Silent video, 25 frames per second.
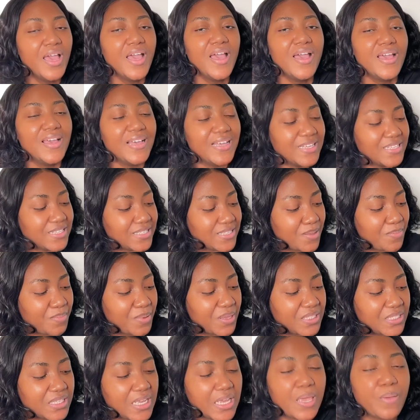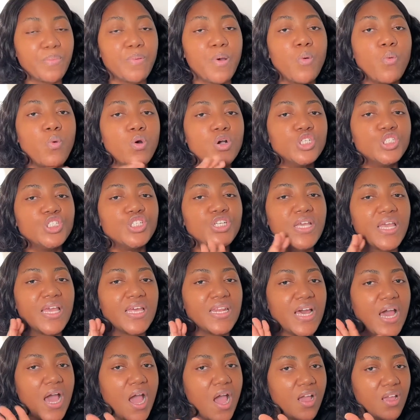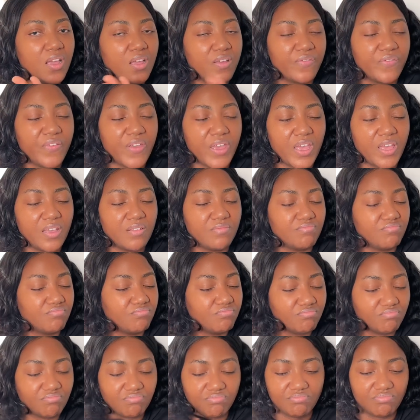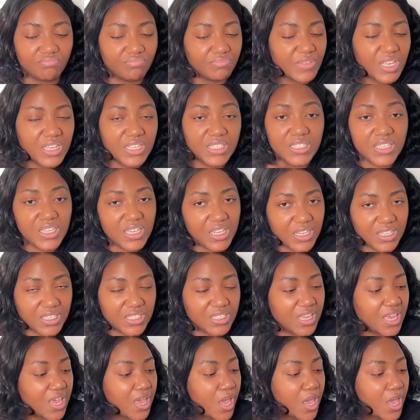It's a bit techy, but once you get the hang of it, it's easy.